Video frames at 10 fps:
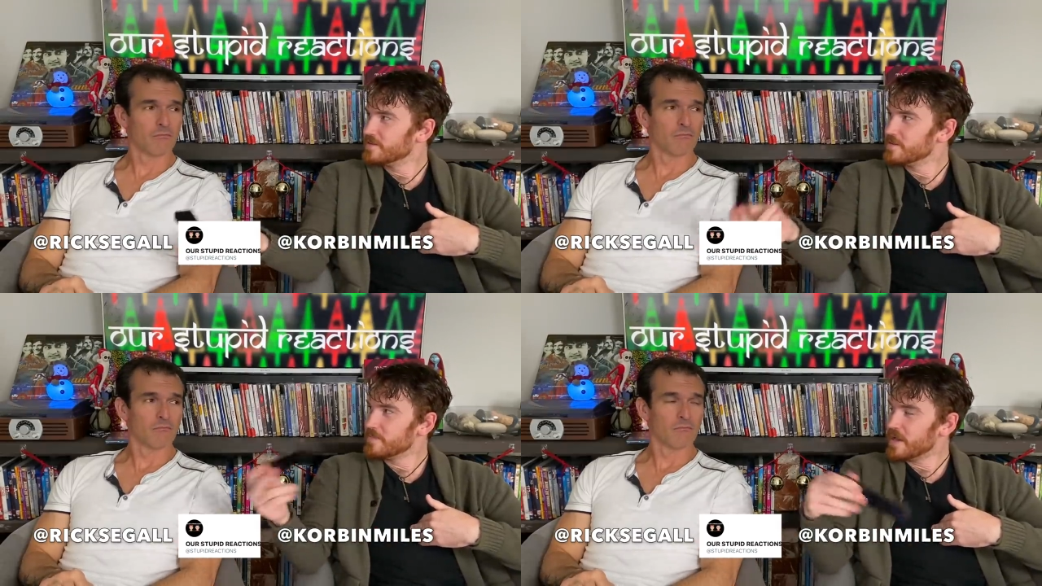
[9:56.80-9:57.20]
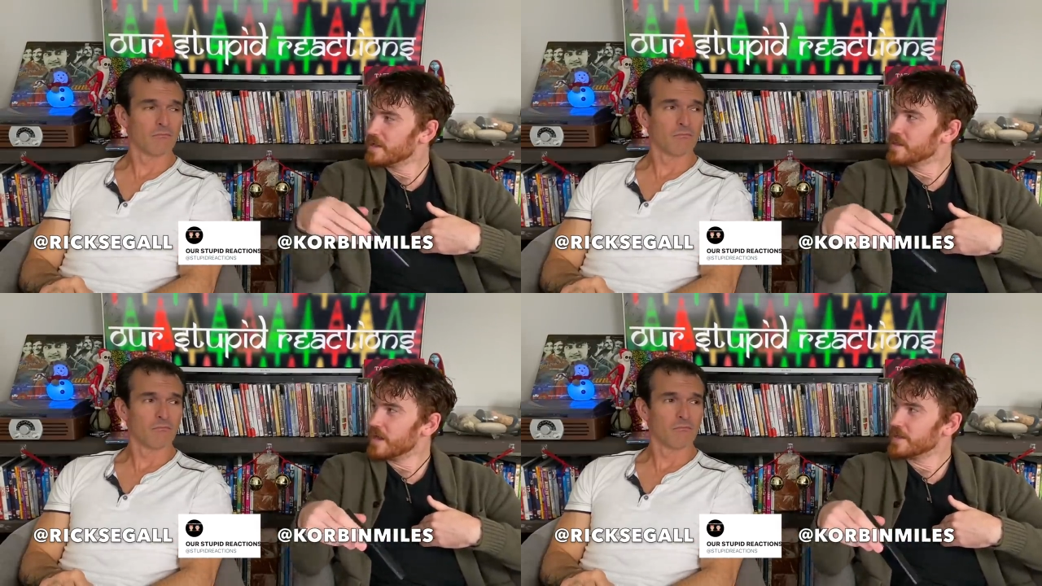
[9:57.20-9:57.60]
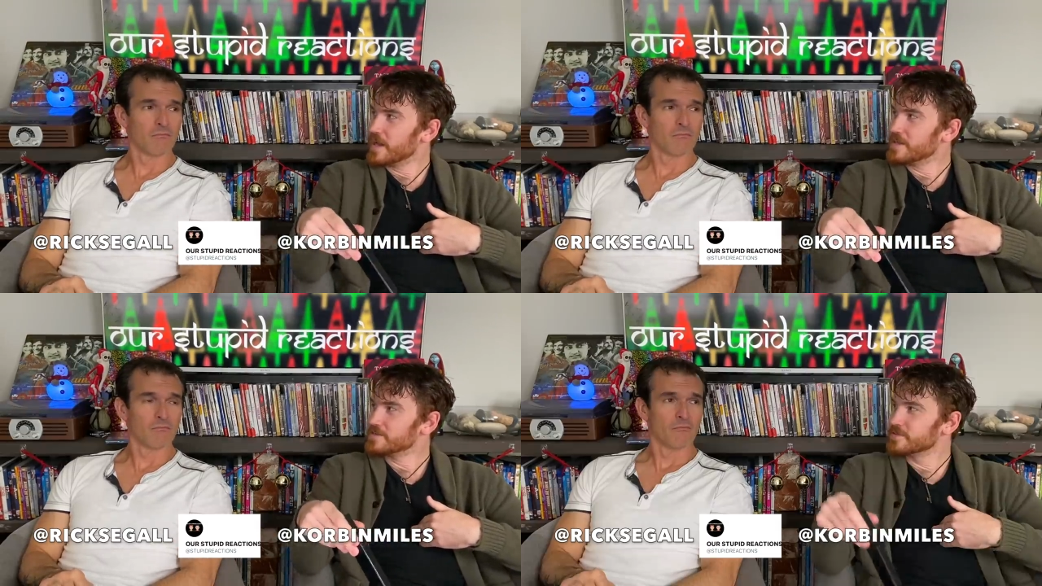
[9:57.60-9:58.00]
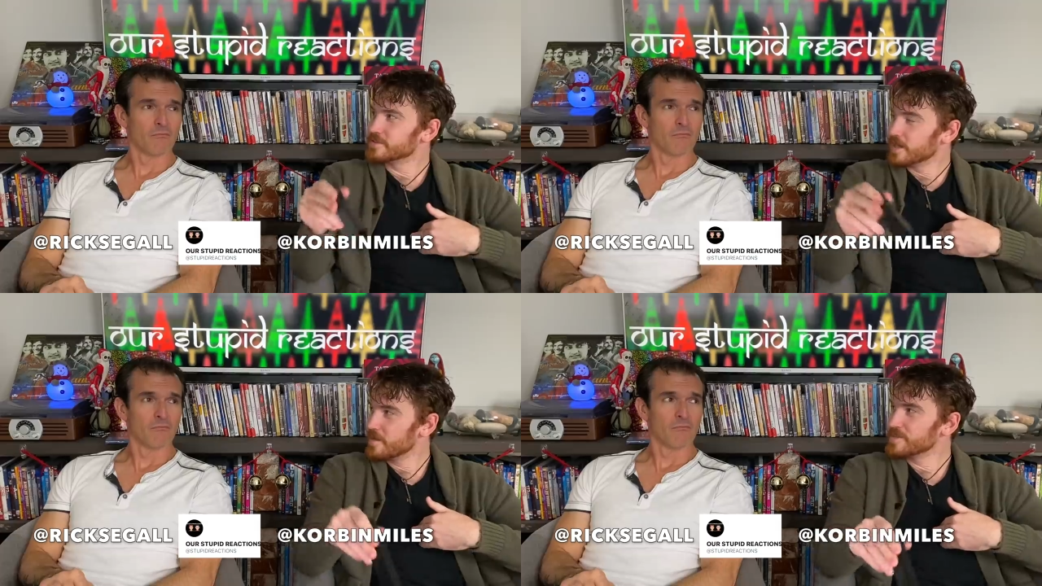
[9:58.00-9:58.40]
Speaker 1: The Man in the High Castle. It's
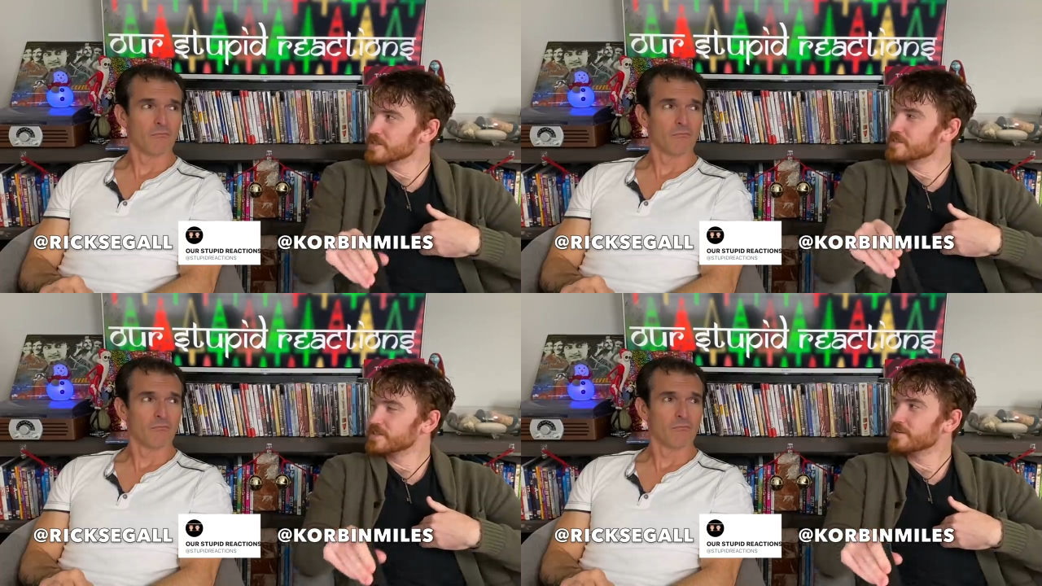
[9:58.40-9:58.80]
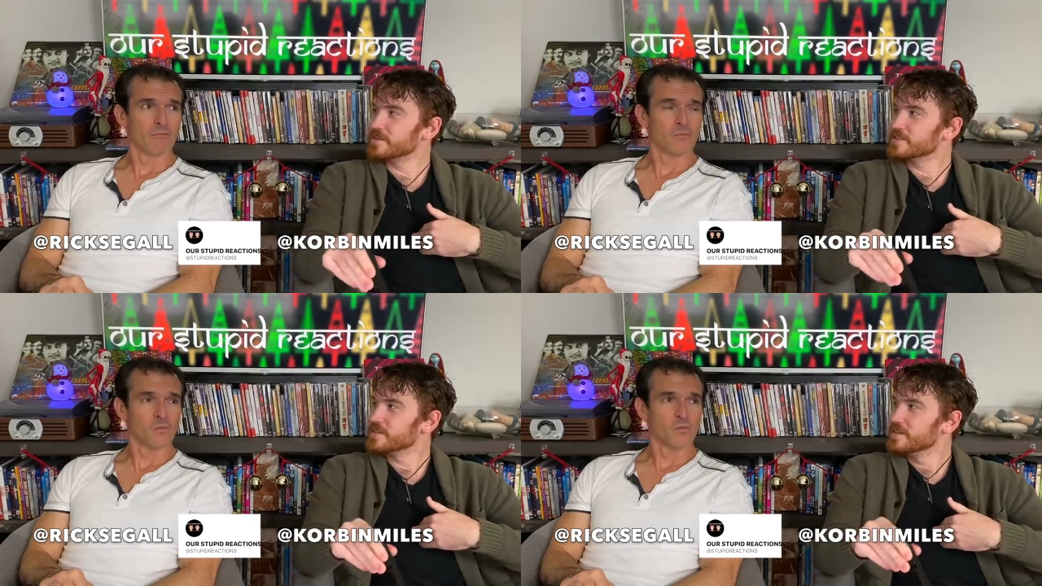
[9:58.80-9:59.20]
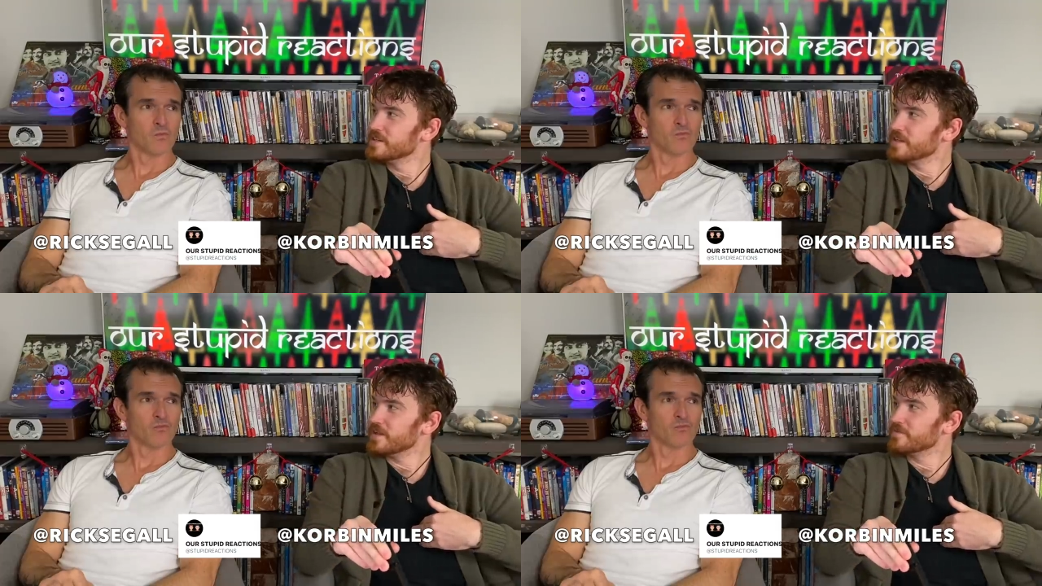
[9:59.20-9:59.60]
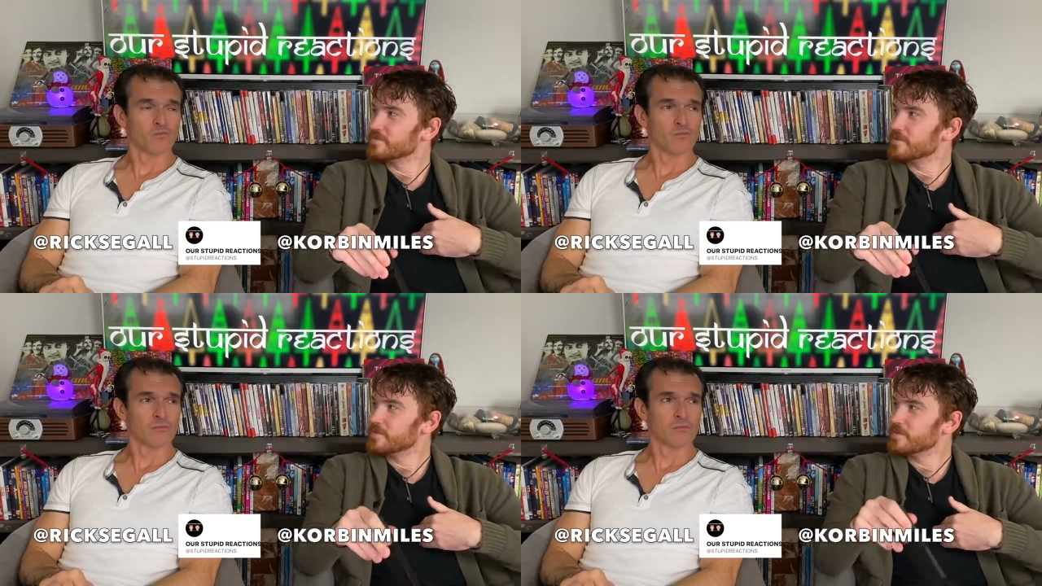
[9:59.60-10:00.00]
an Amazon series. They've
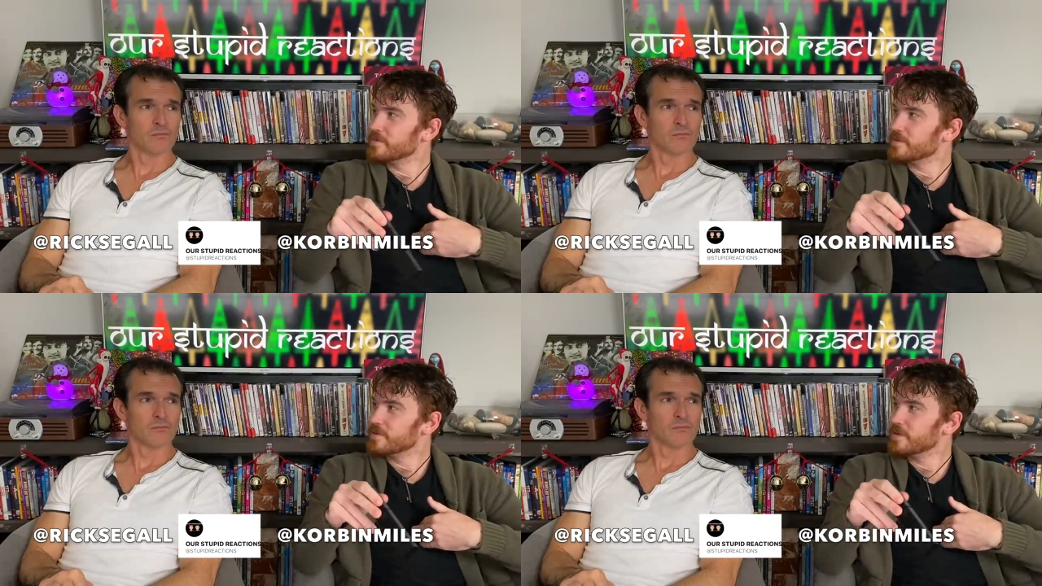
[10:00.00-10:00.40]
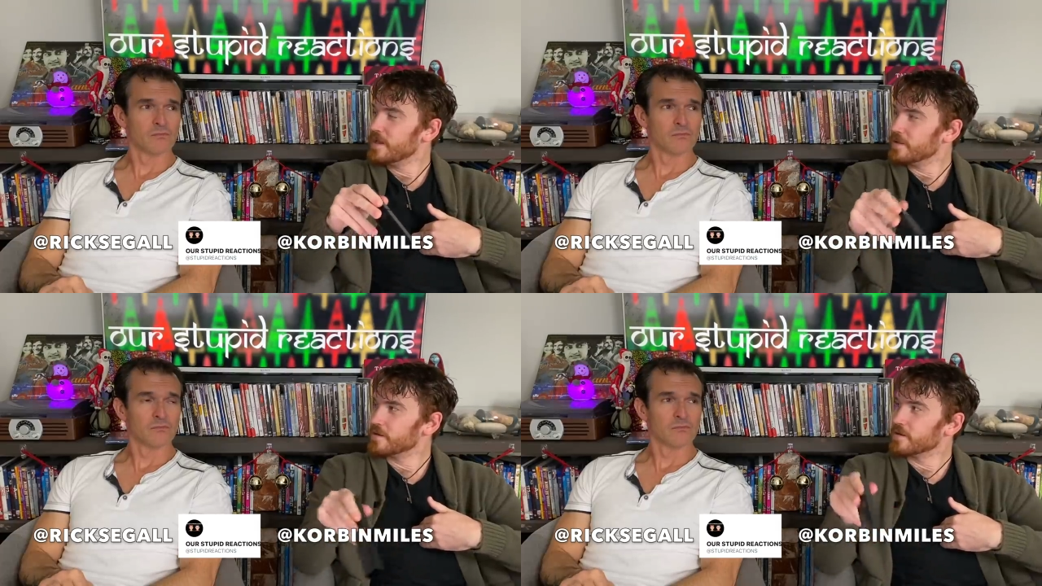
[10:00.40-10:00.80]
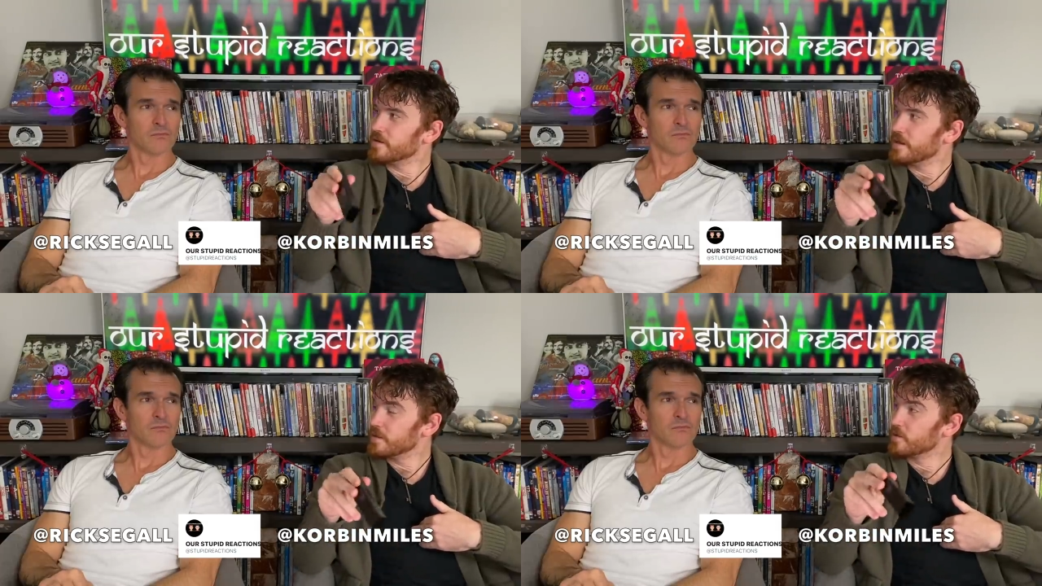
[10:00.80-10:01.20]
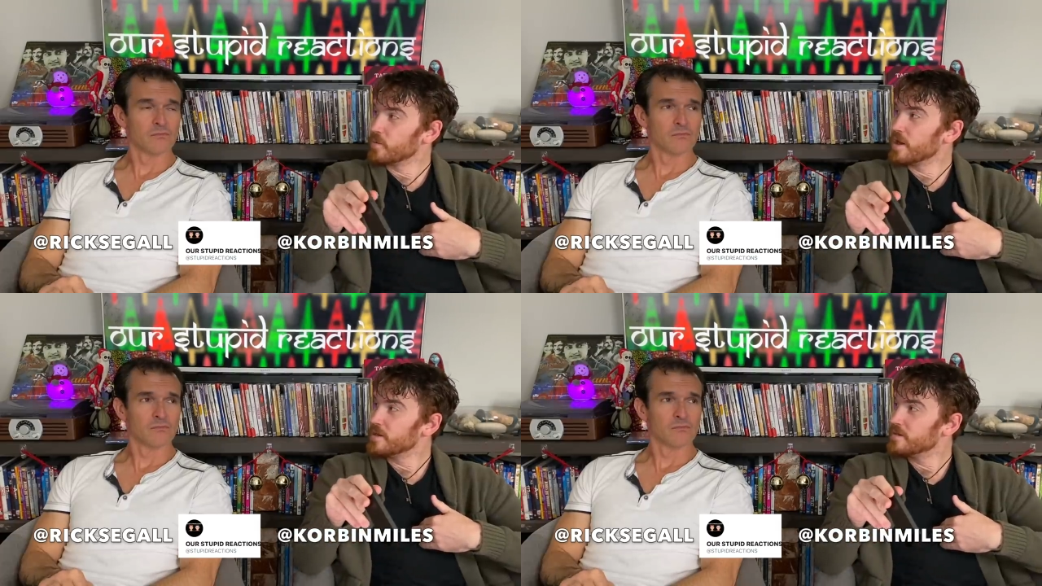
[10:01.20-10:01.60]
Hitler Hitler
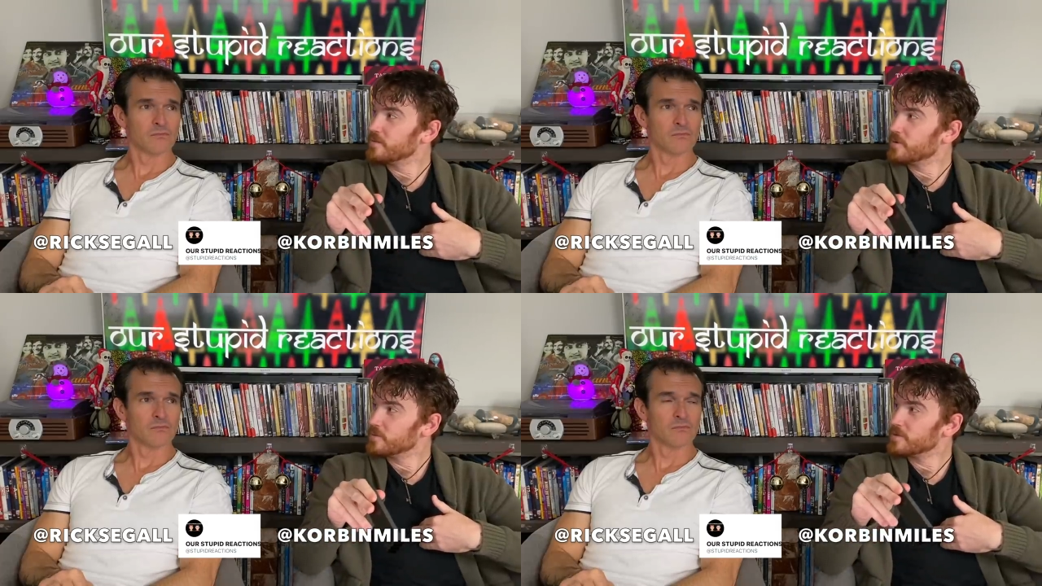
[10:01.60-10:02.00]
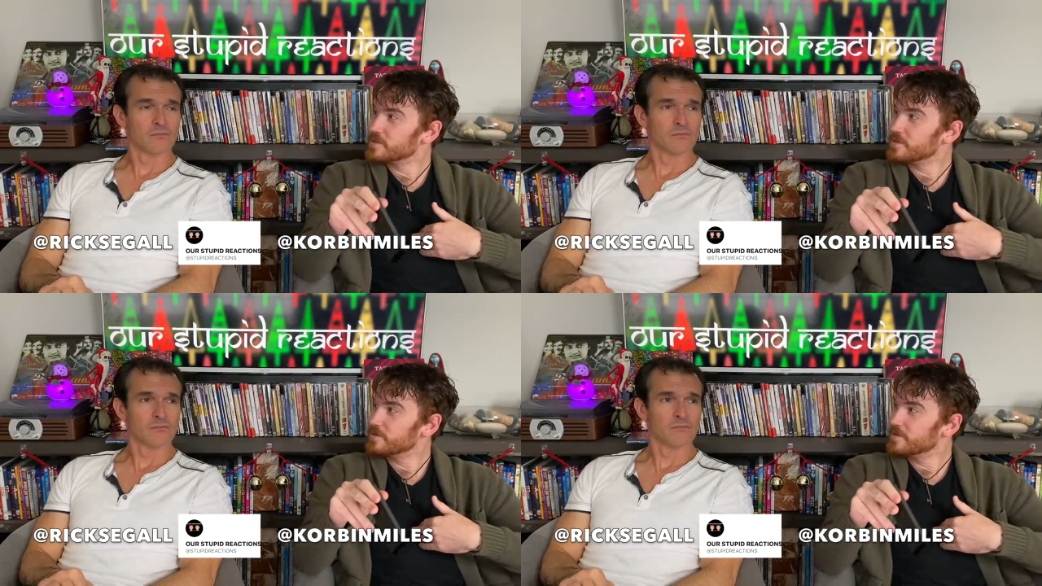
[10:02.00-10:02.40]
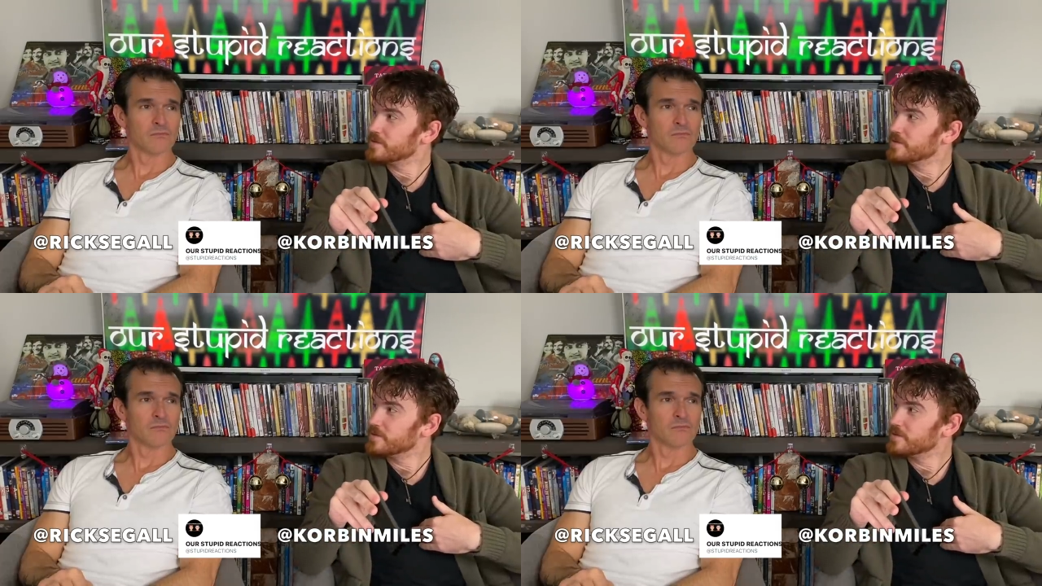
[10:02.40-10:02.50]
won World War Two.